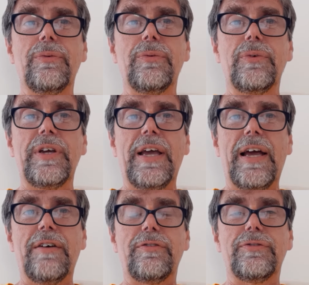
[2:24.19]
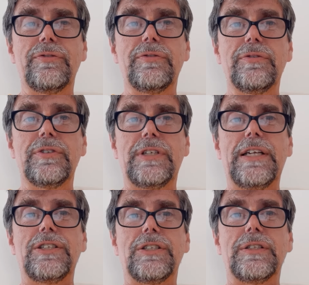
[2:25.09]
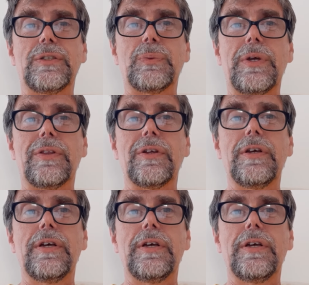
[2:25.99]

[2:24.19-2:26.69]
we have tensions with